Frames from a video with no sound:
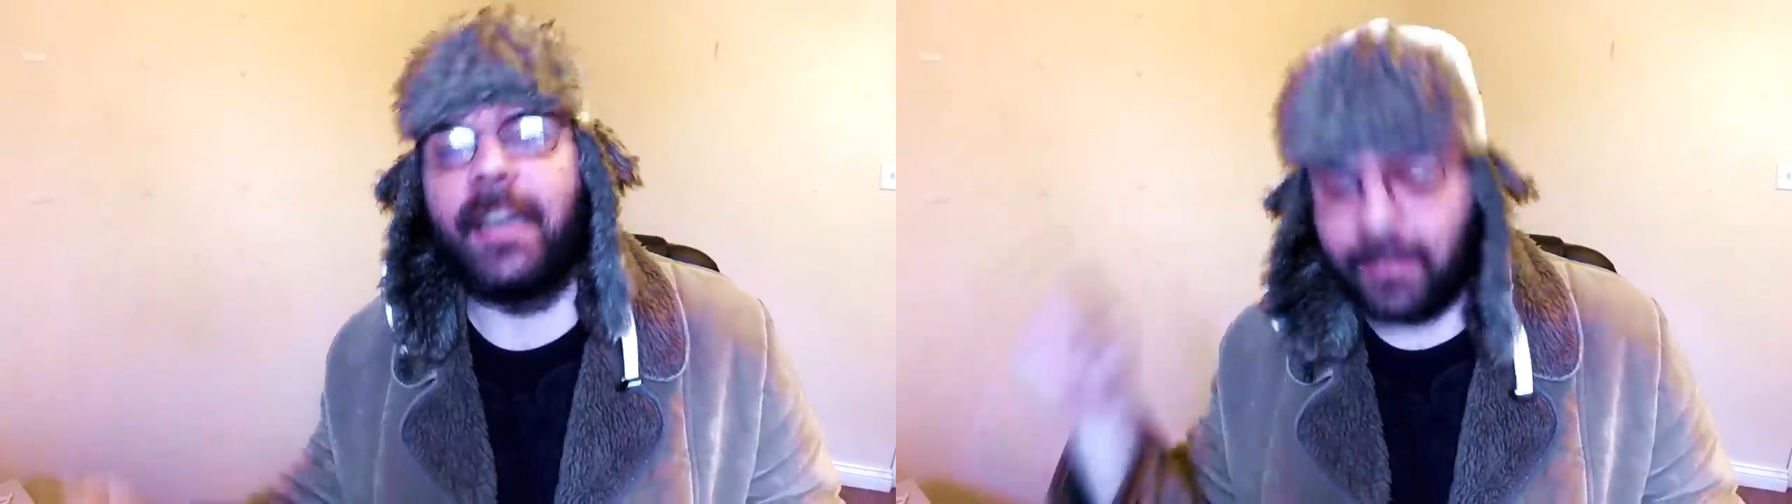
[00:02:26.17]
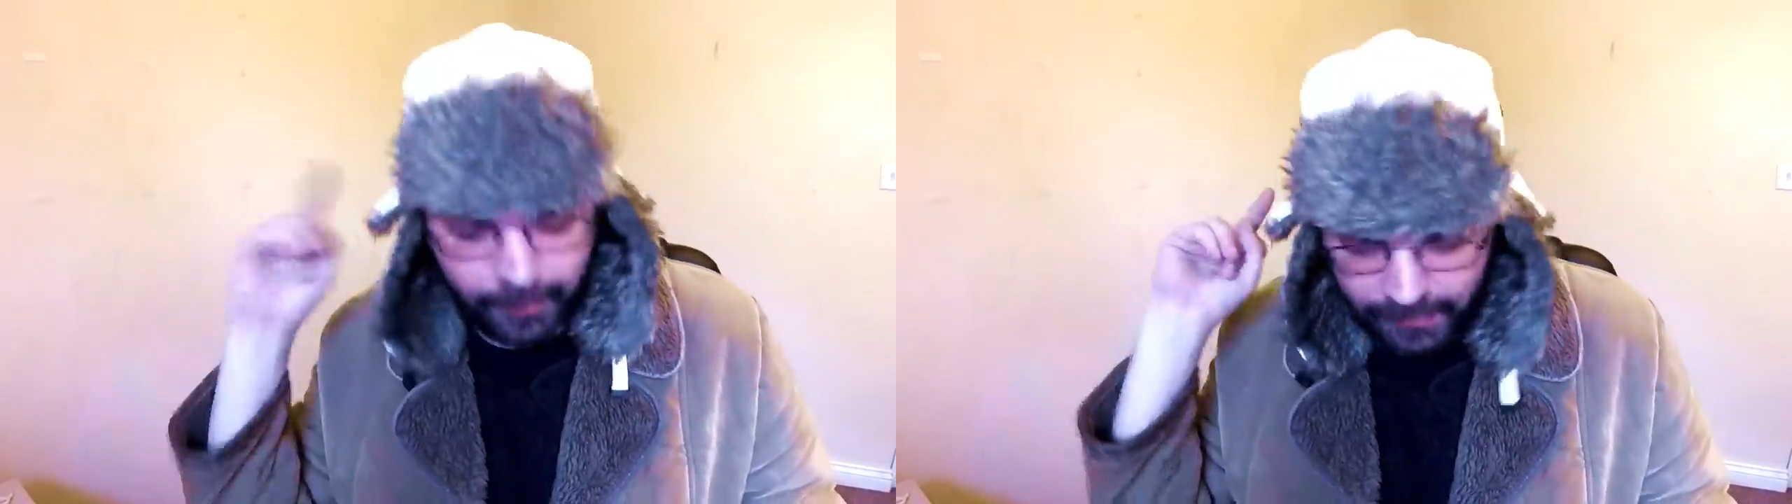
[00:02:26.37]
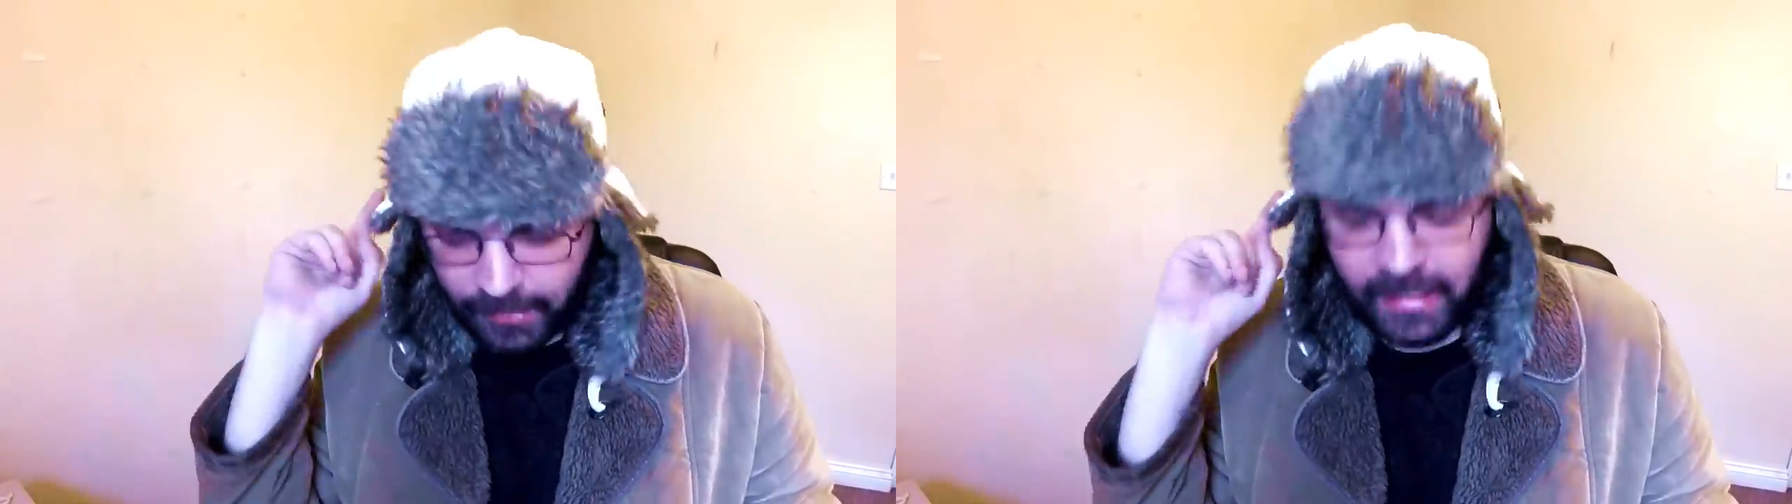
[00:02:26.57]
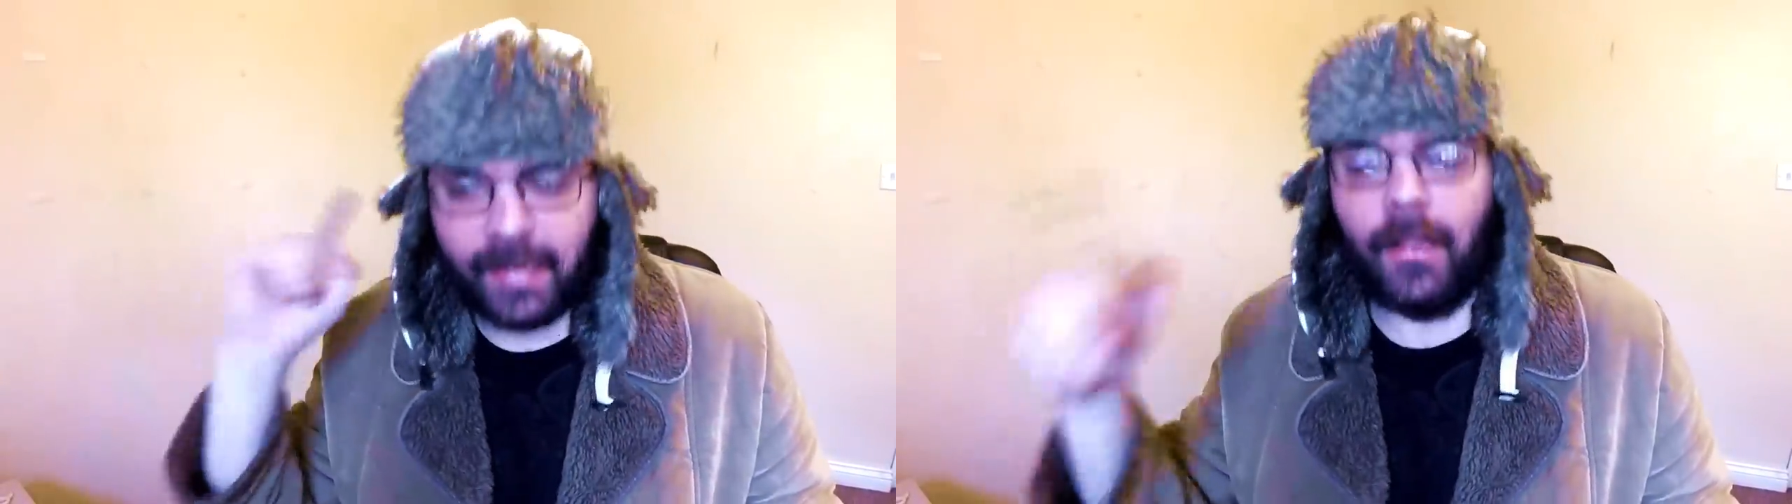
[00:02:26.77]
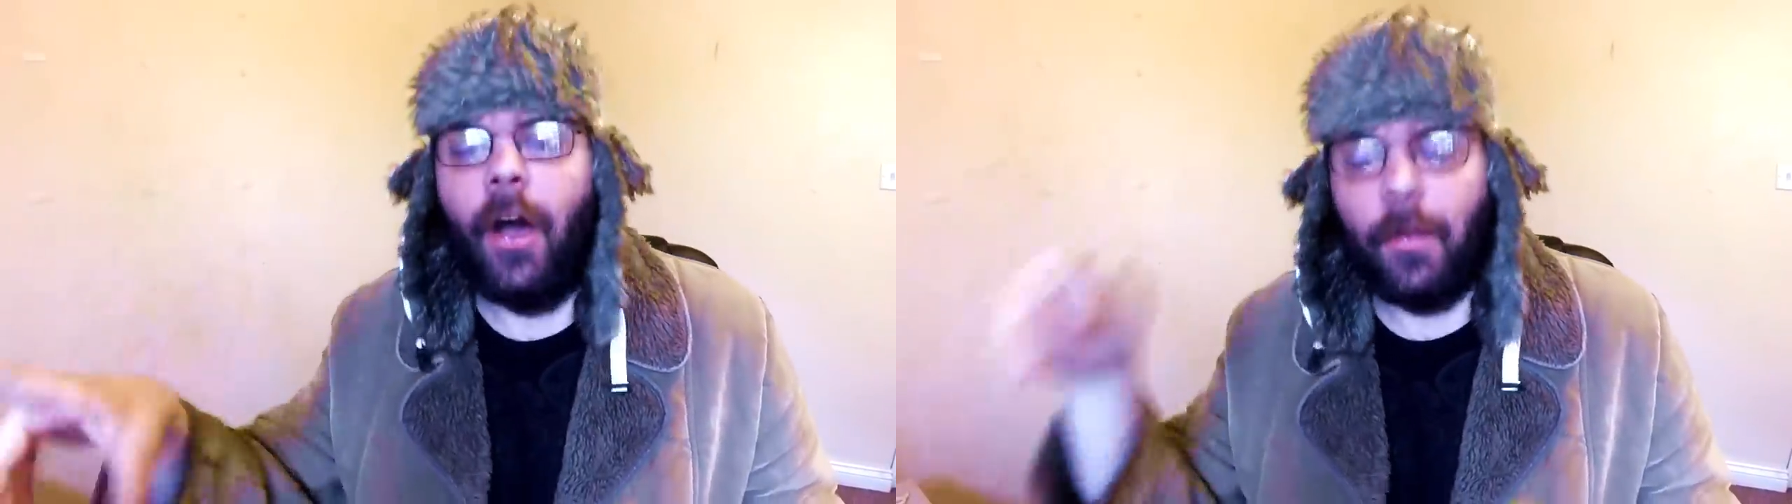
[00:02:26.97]

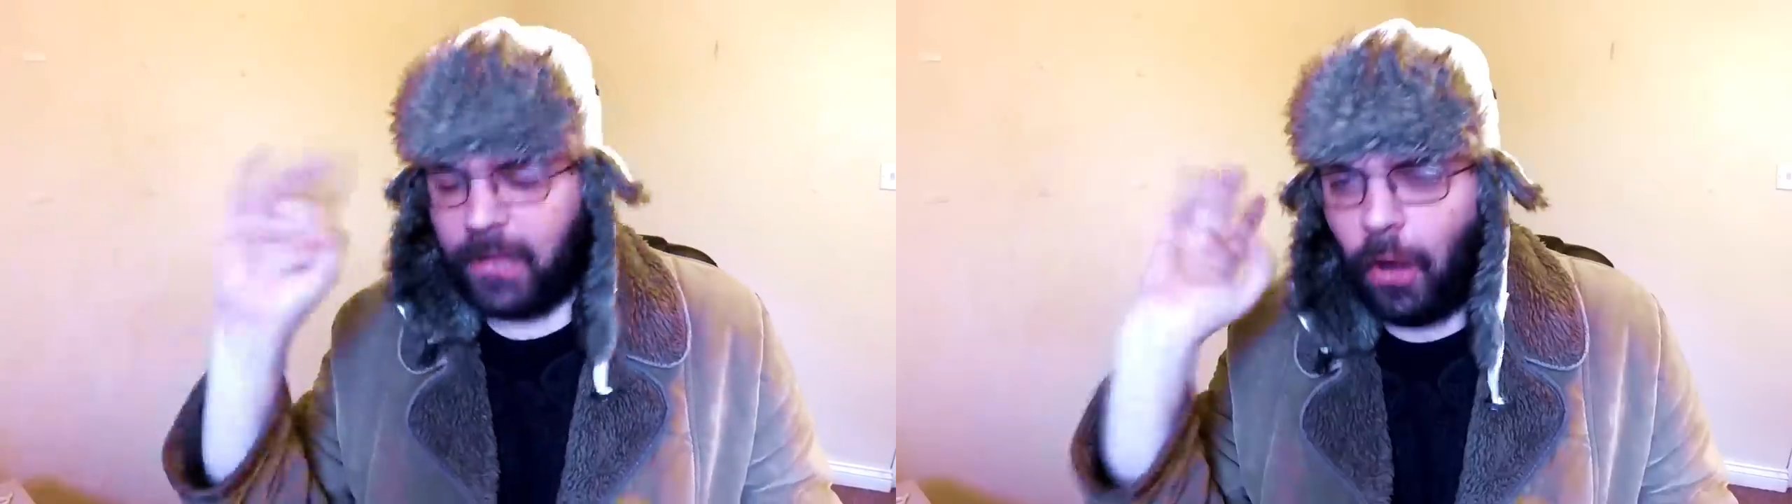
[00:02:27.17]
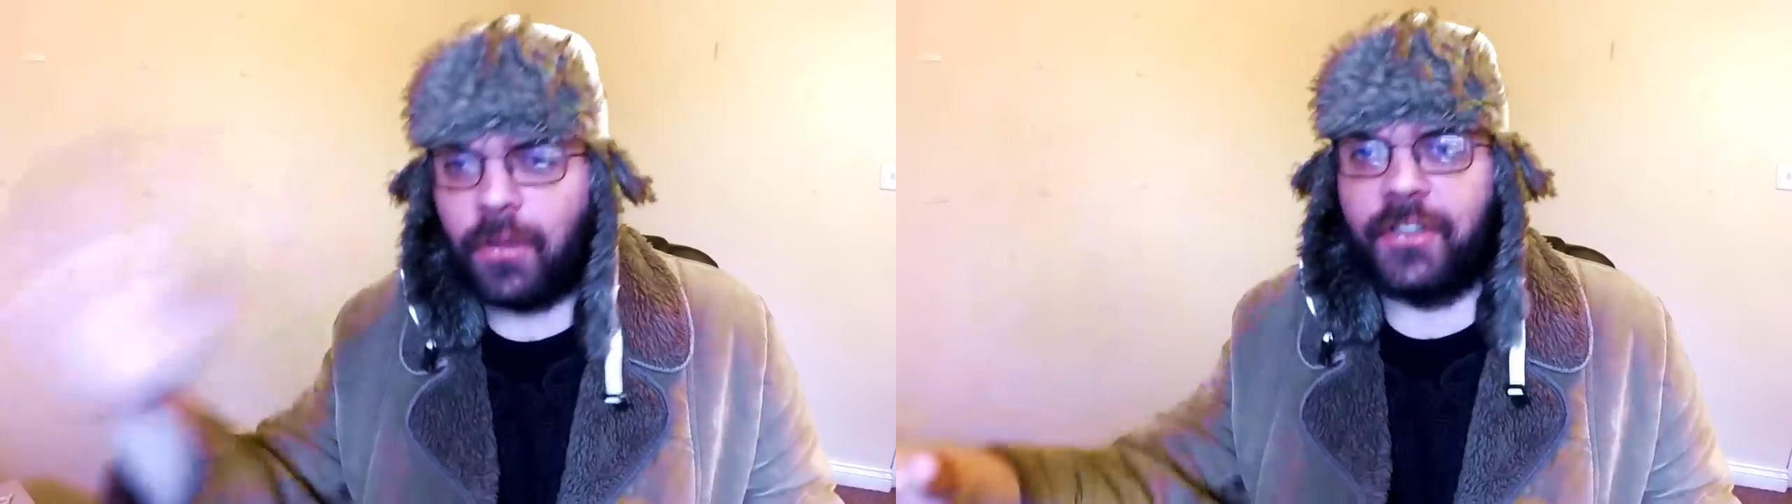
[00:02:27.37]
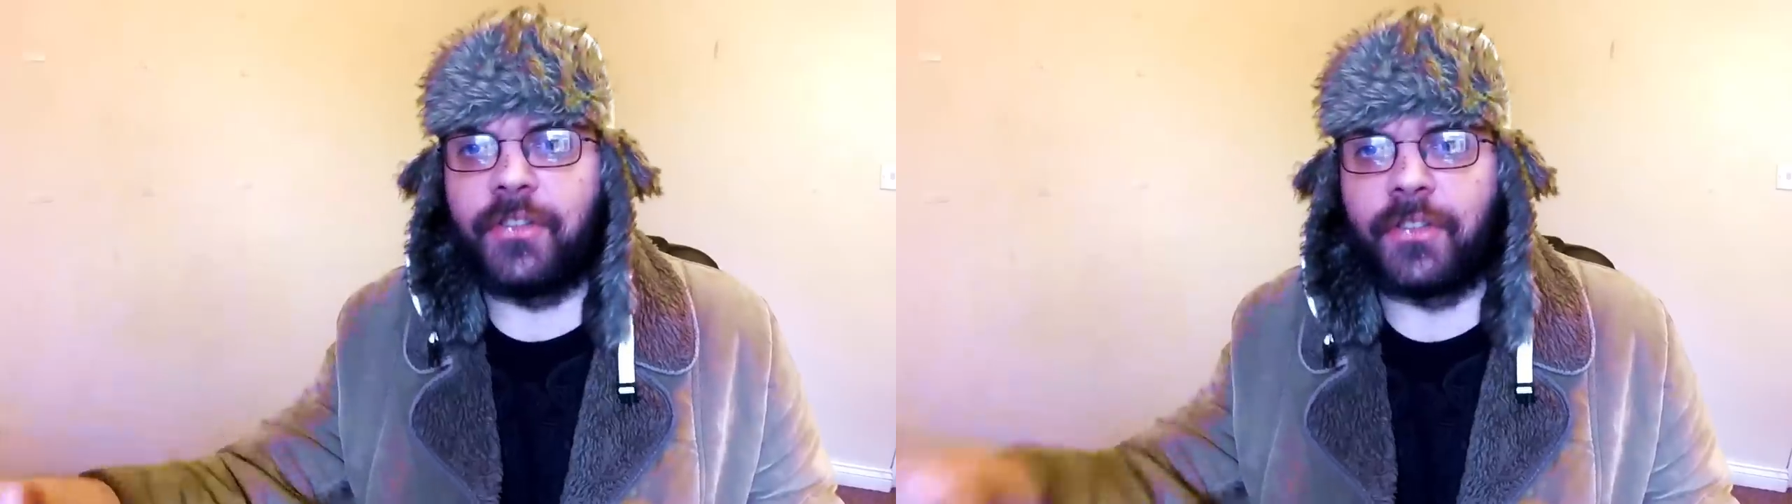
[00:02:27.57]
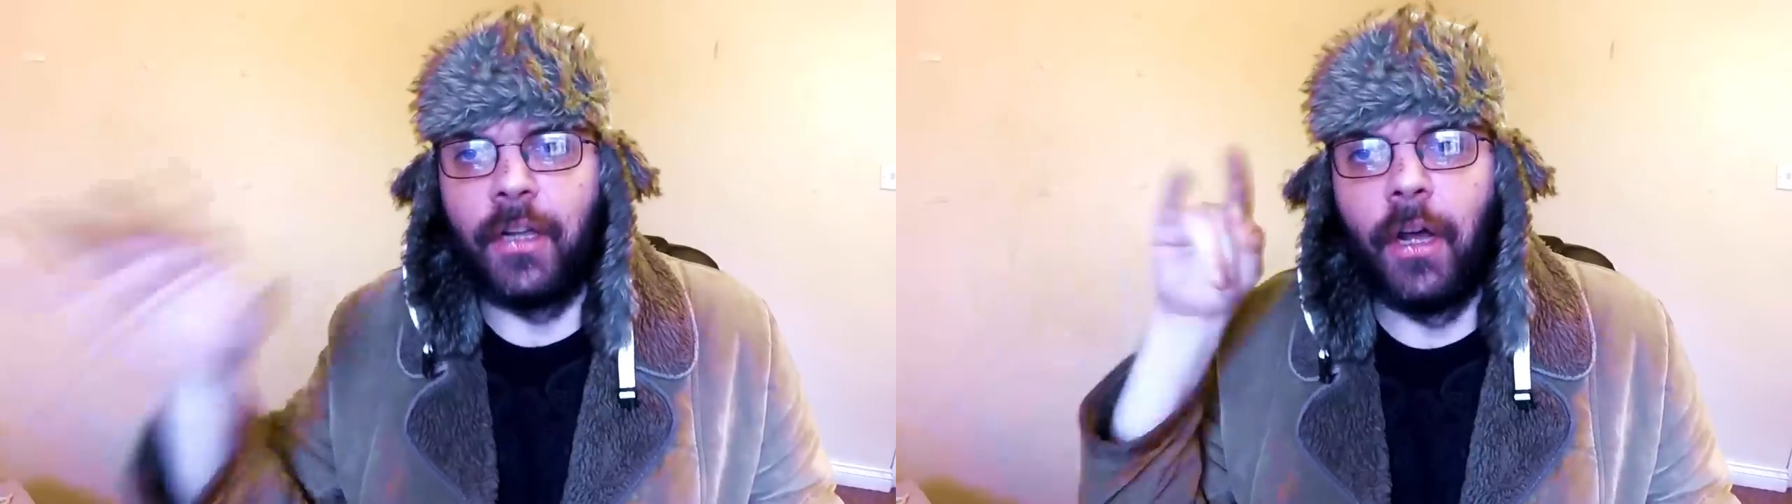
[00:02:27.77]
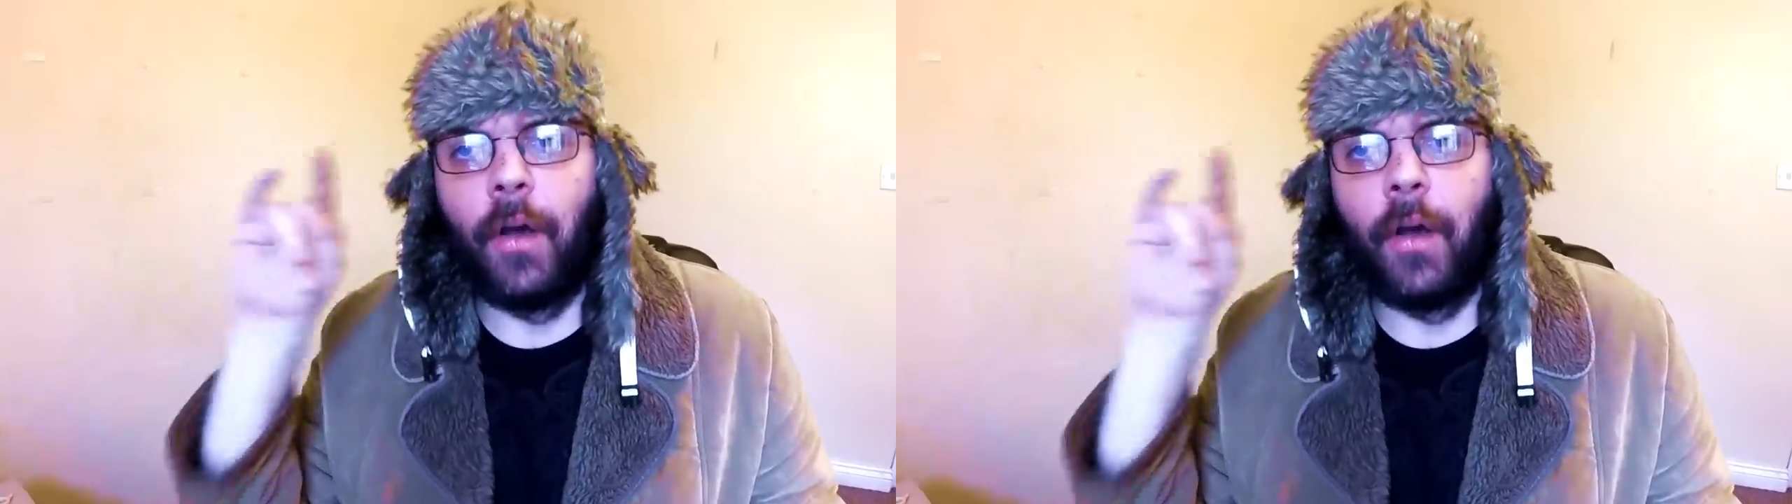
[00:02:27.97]
Hoaxers